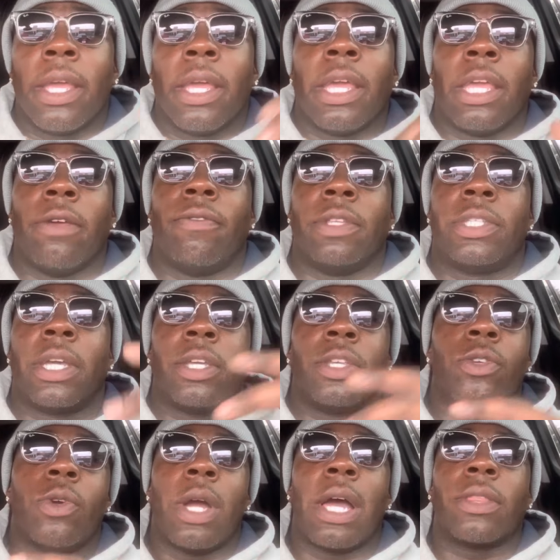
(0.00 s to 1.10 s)
even tell
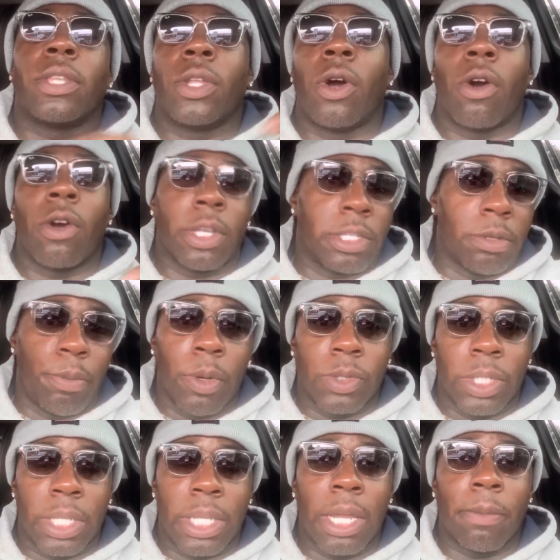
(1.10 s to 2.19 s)
you how the dog is supposed
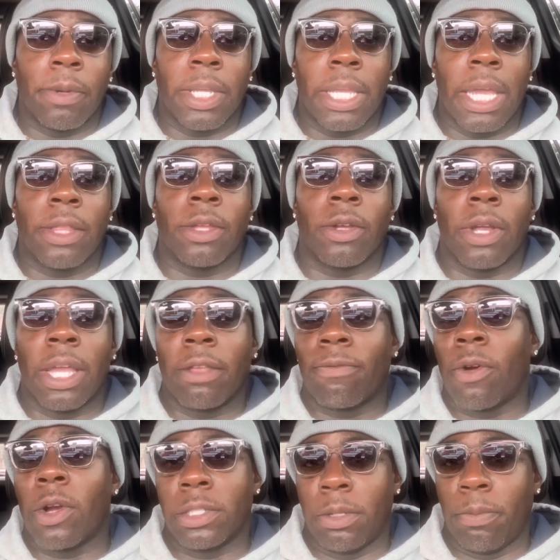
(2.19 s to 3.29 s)
to come together as
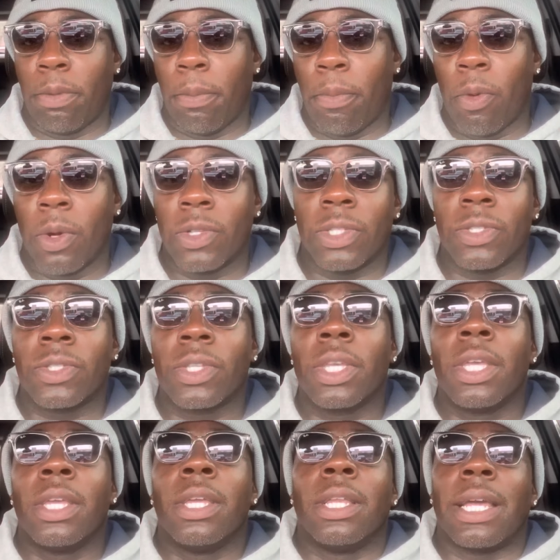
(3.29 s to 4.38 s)
far as the proportions.
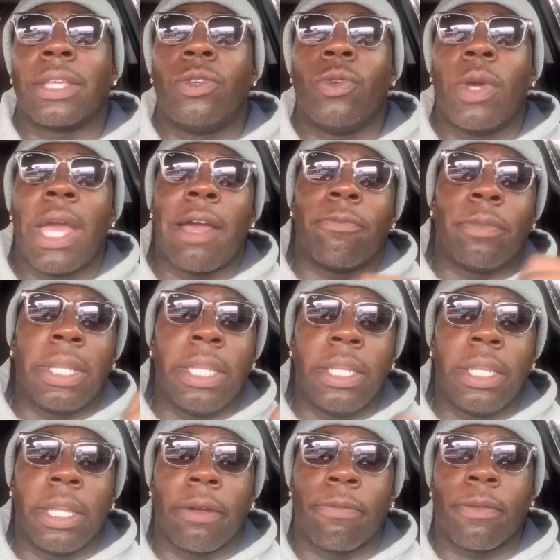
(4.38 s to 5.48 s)
Like, you have many
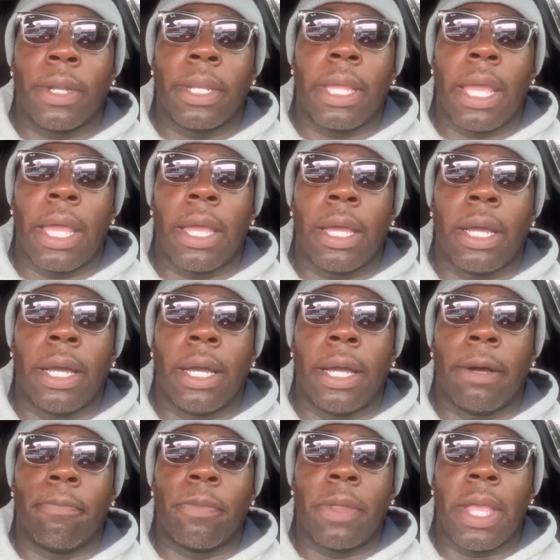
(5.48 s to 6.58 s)
different
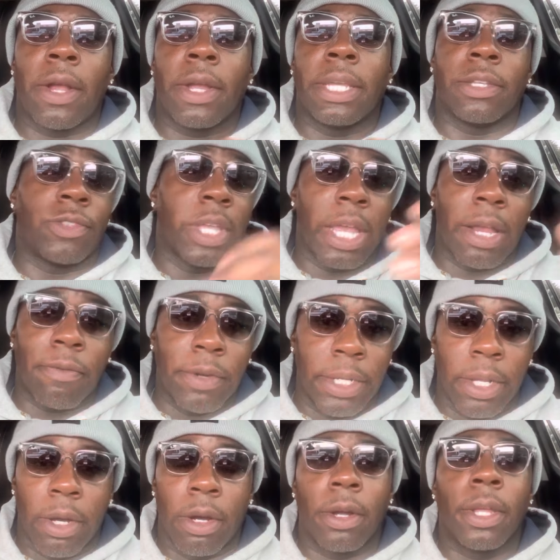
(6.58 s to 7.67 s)
areas to every
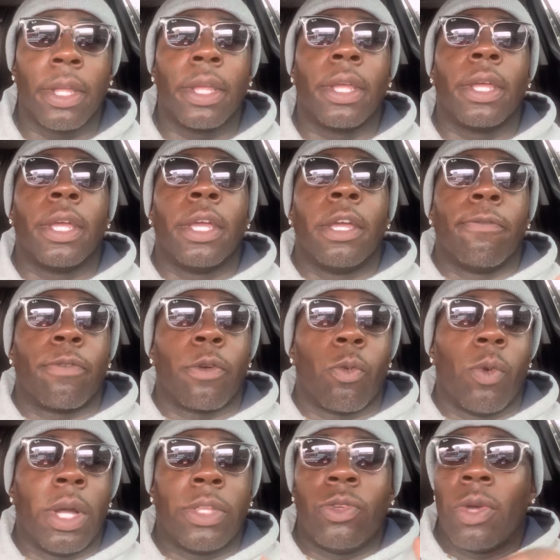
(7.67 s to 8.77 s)
dog. For
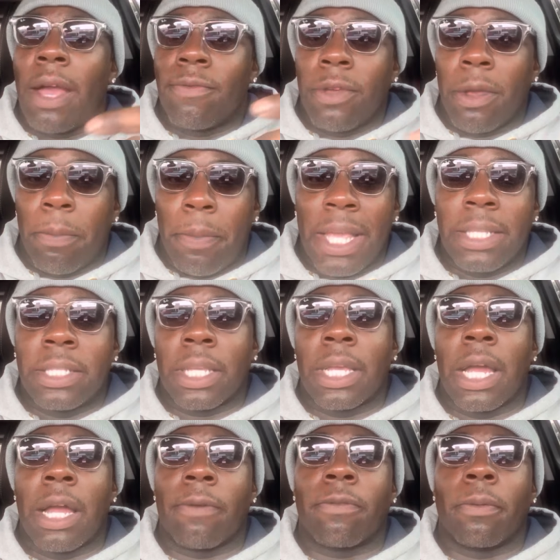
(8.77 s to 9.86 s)
one, you have your basic
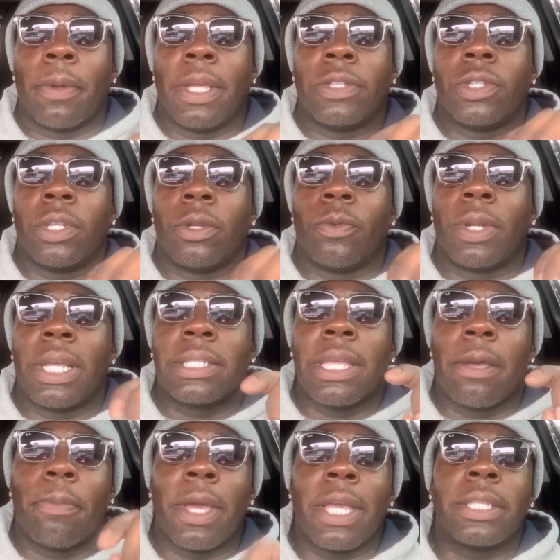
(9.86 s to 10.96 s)
conformation. And when I
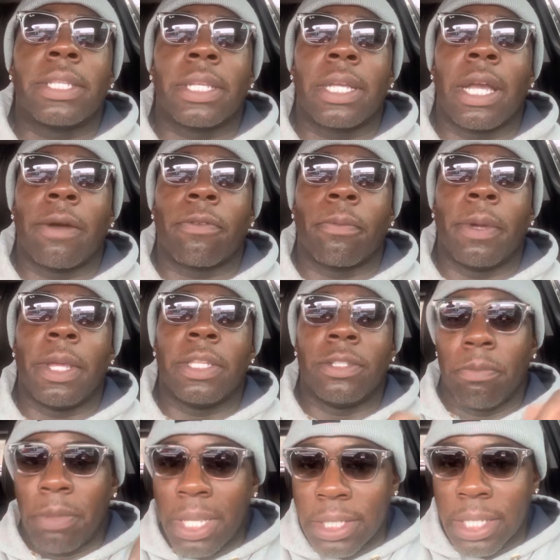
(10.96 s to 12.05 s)
say basic
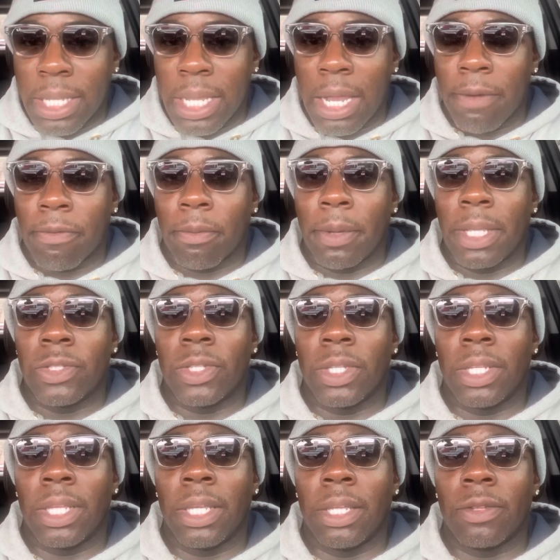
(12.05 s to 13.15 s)
conformation
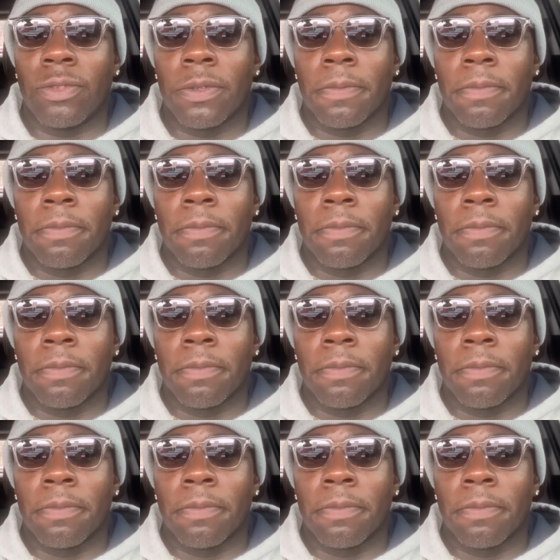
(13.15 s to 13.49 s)
is